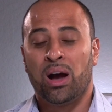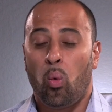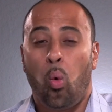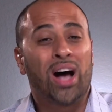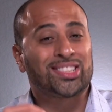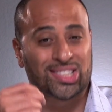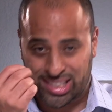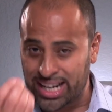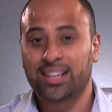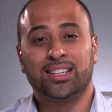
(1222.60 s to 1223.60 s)
what
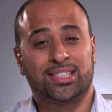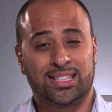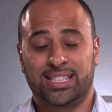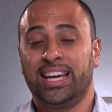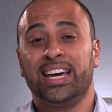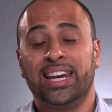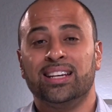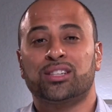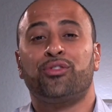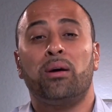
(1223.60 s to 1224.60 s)
sicknesses it
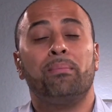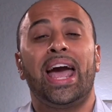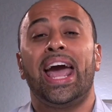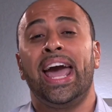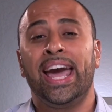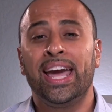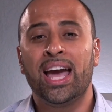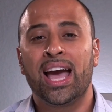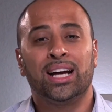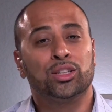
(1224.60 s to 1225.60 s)
is from
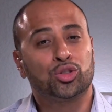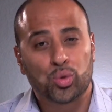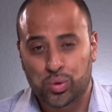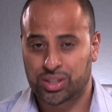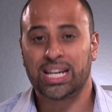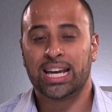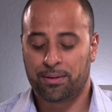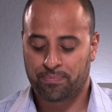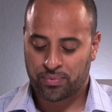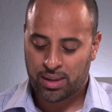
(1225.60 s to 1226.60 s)
A to
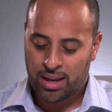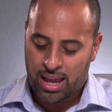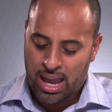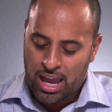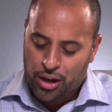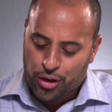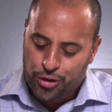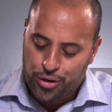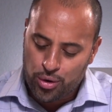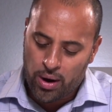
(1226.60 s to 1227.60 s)
Z.
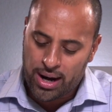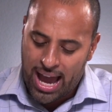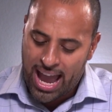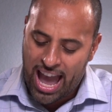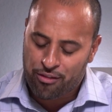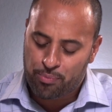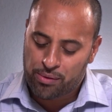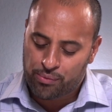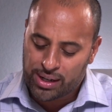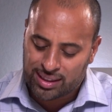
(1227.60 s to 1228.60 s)
You and I have
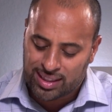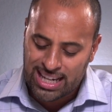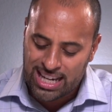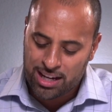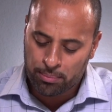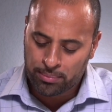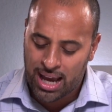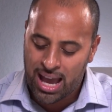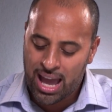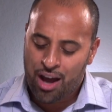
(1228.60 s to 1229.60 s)
been redeemed
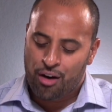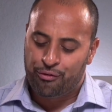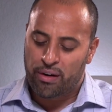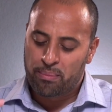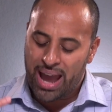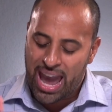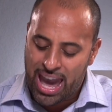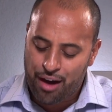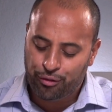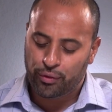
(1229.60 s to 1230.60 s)
from
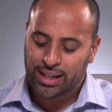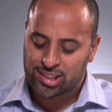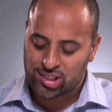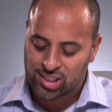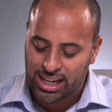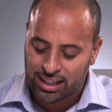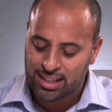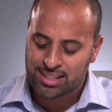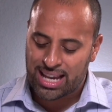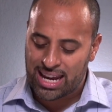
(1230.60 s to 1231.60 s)
every
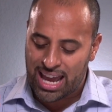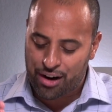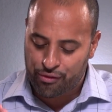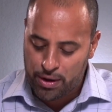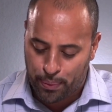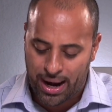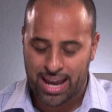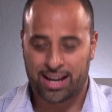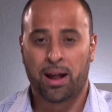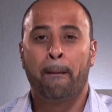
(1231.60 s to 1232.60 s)
sickness and every
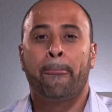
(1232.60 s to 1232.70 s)
plague.